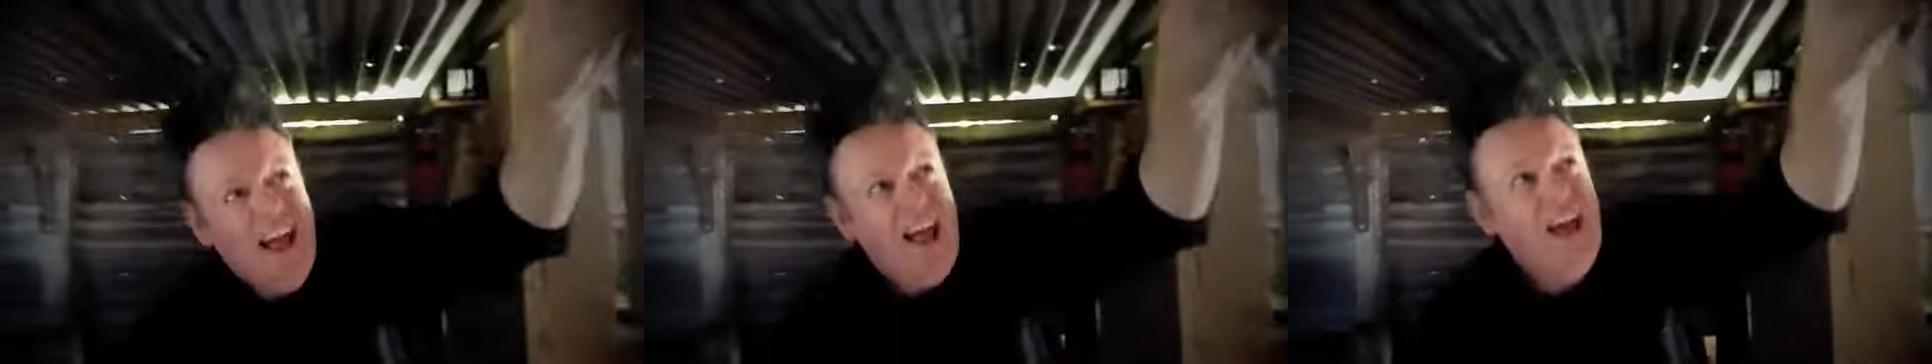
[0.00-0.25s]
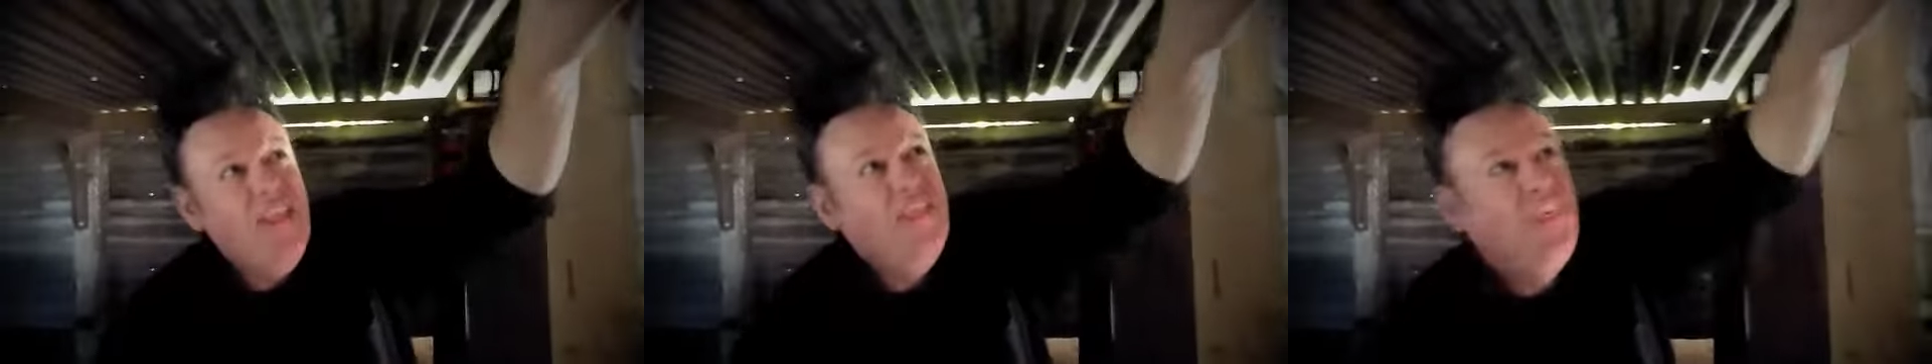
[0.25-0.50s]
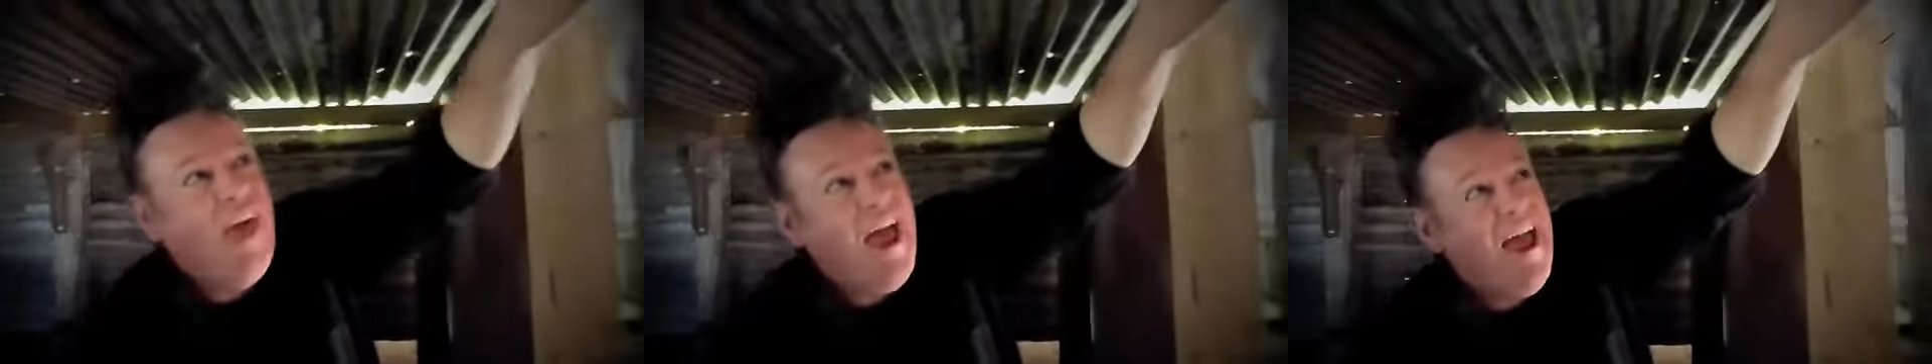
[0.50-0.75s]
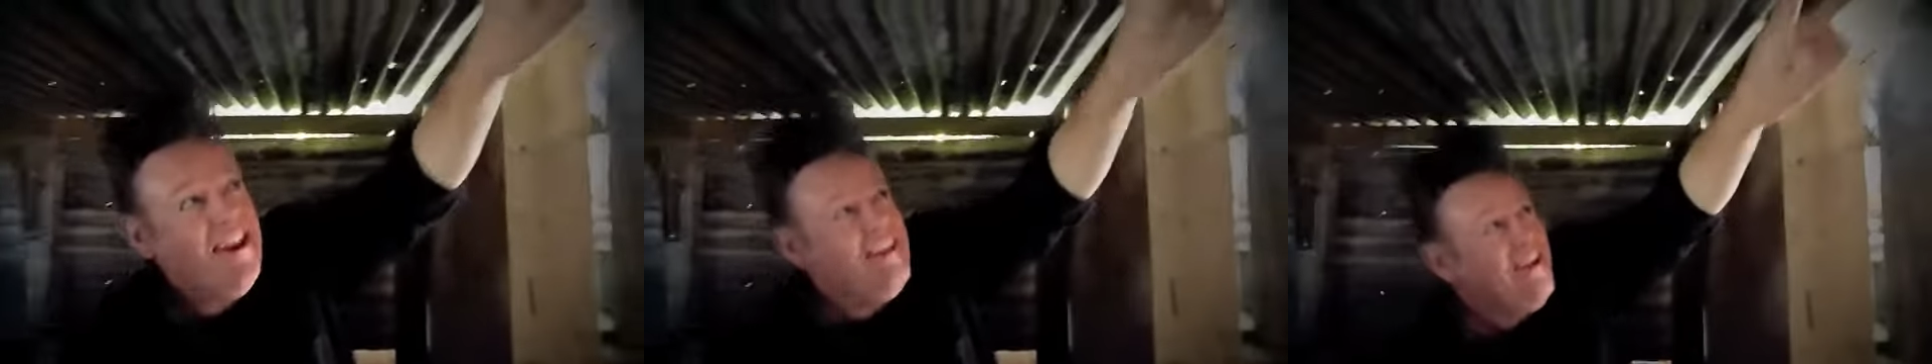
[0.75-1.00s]
And
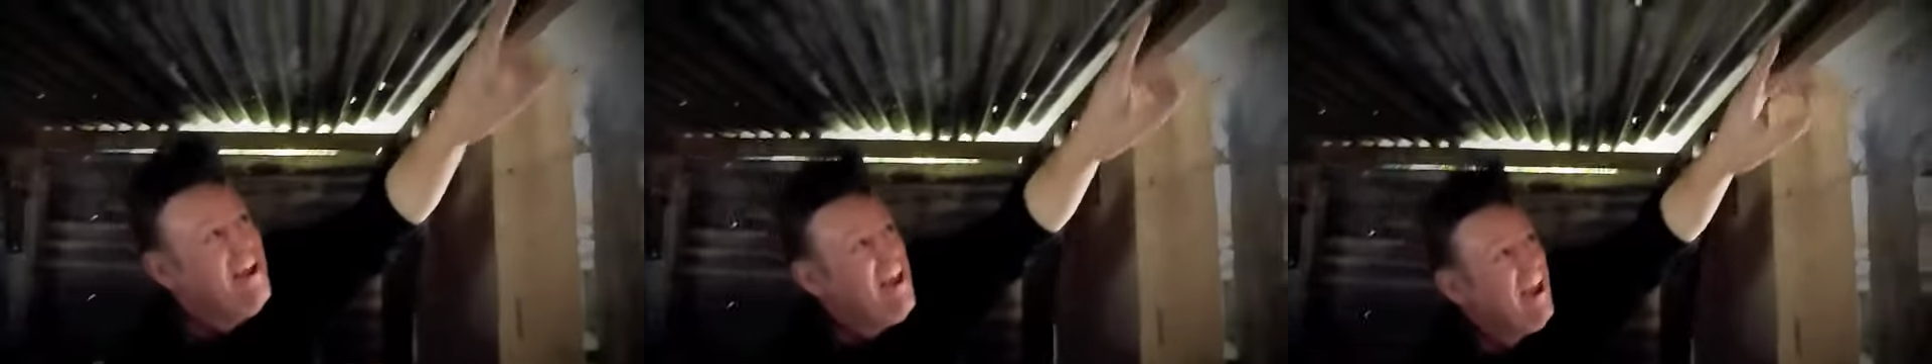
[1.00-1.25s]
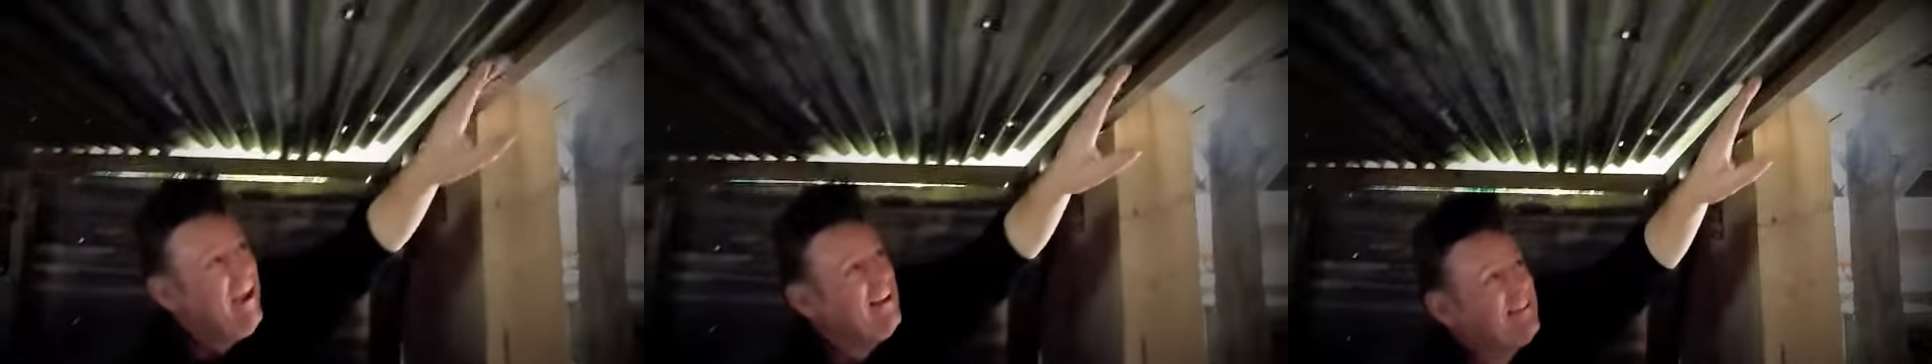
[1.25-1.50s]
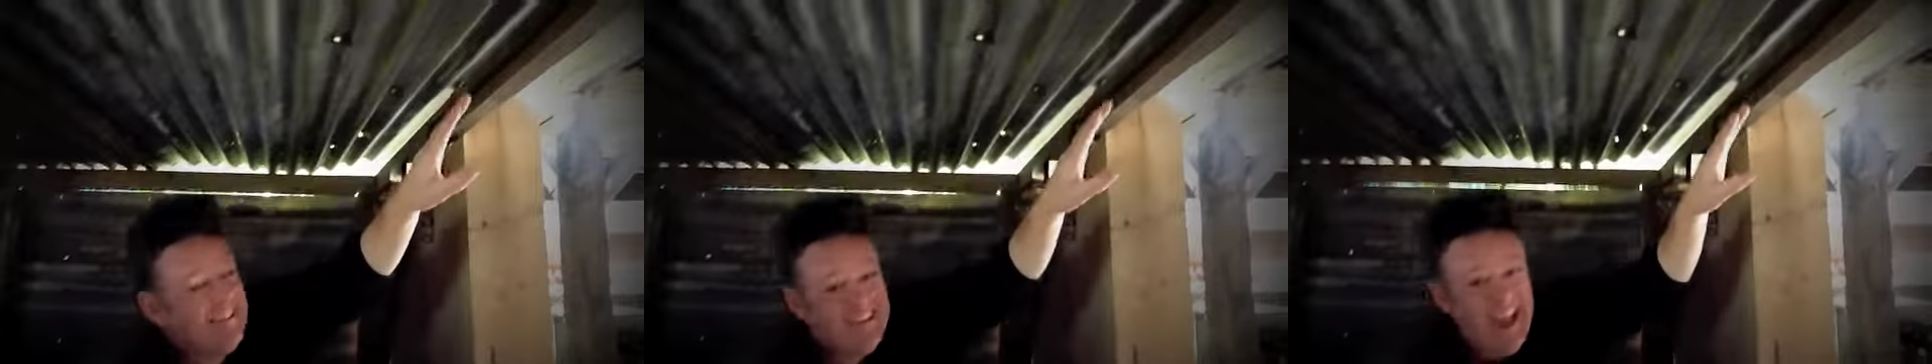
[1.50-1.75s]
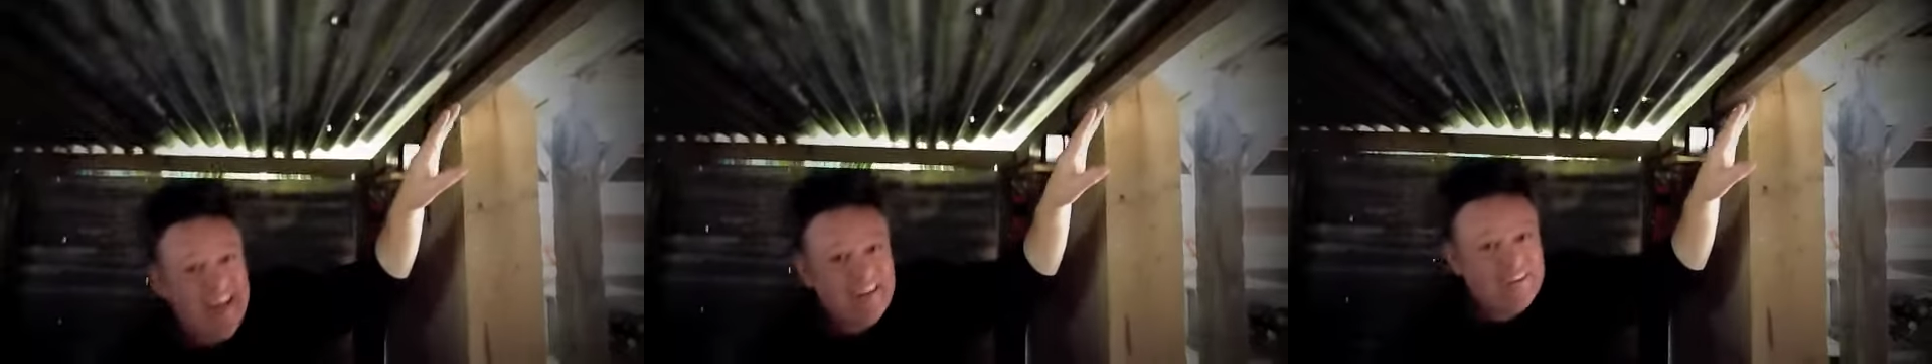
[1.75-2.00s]
then it
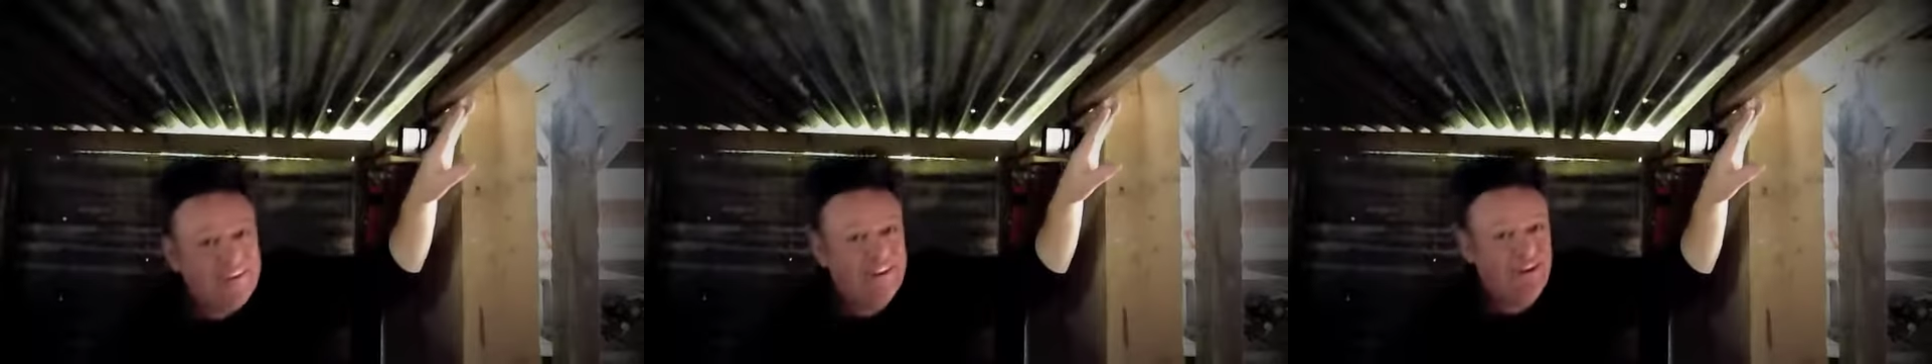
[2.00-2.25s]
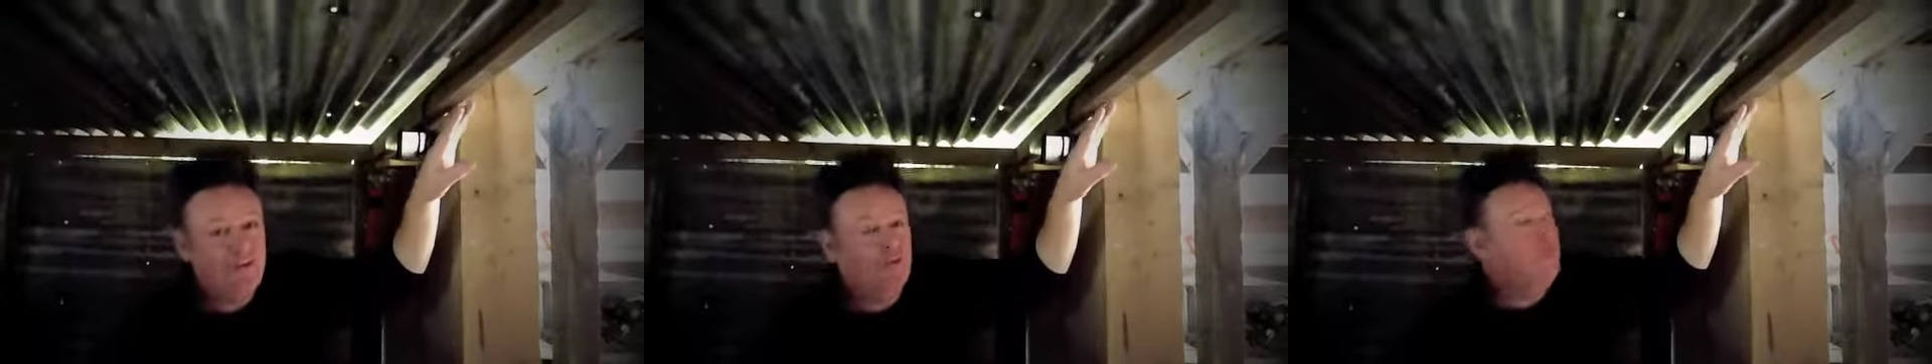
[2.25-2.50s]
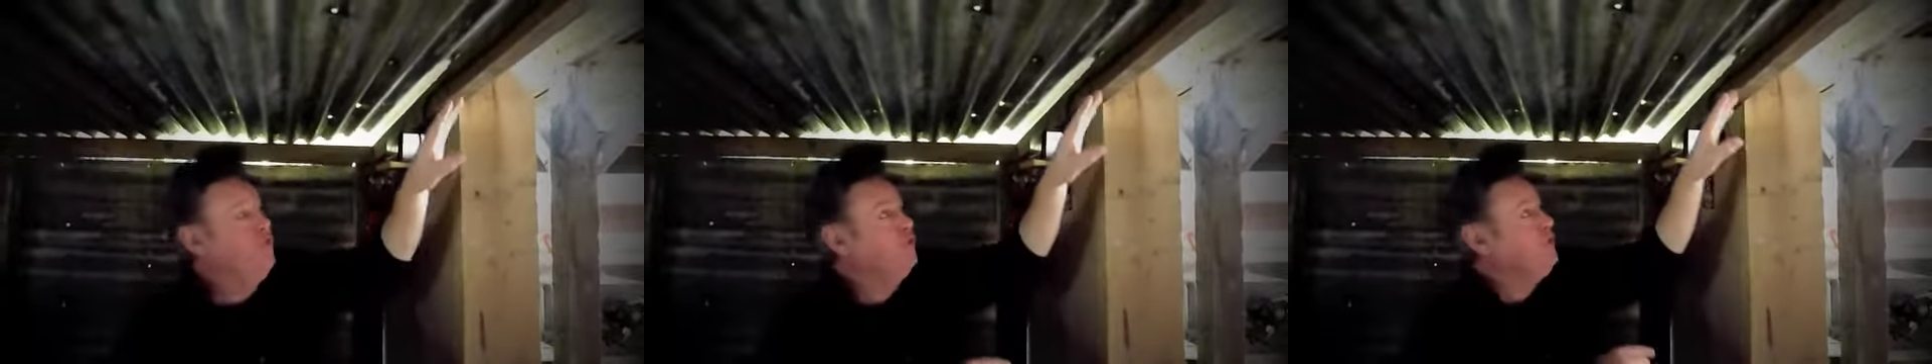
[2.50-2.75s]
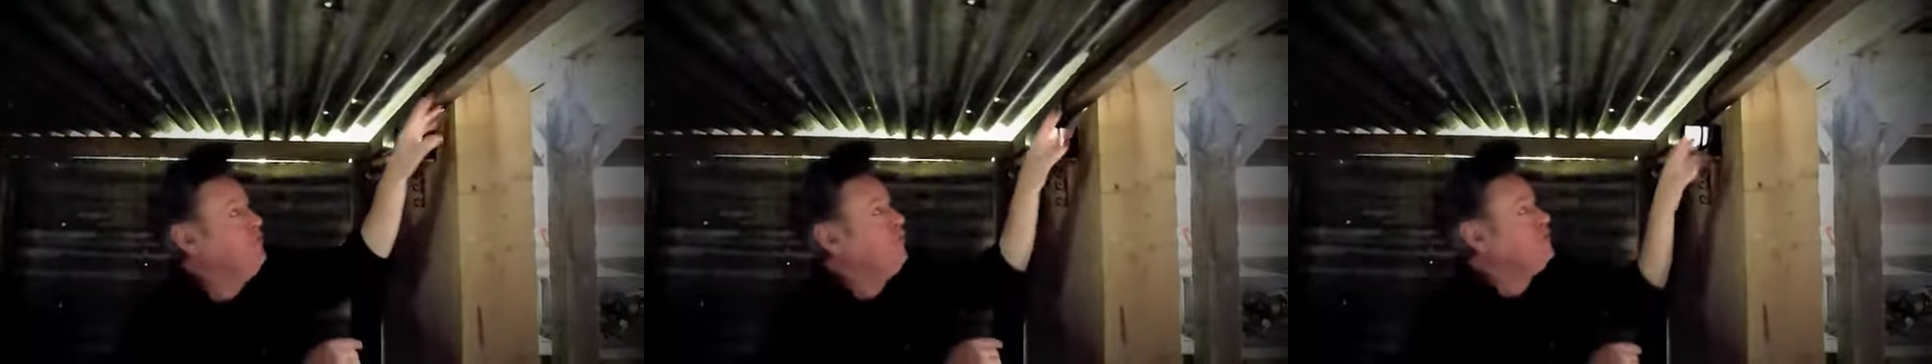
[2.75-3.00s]
sends the
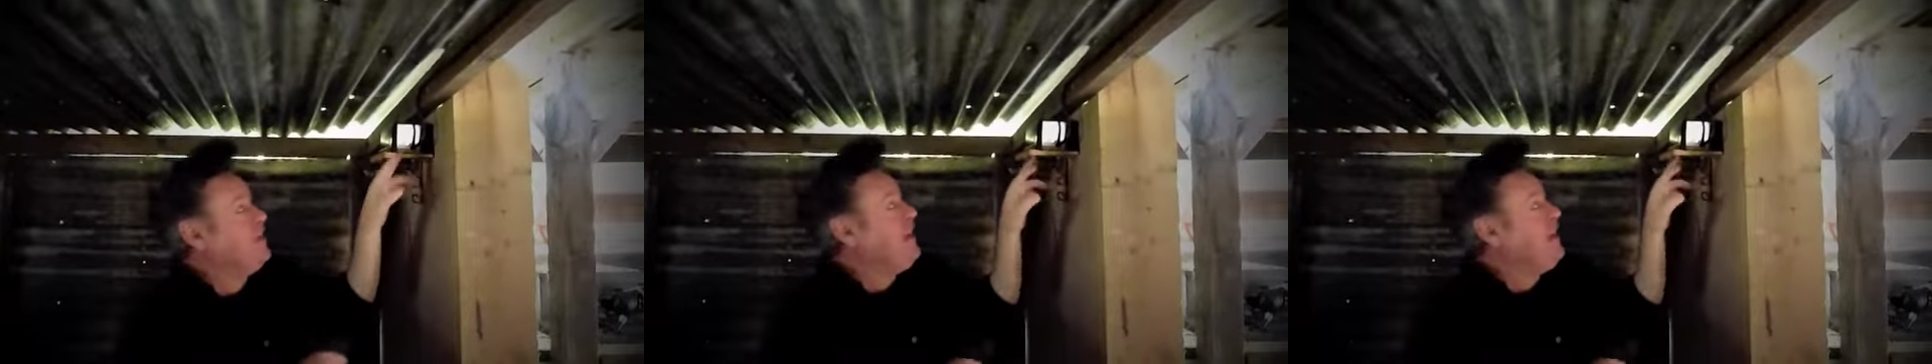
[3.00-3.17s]
240 volts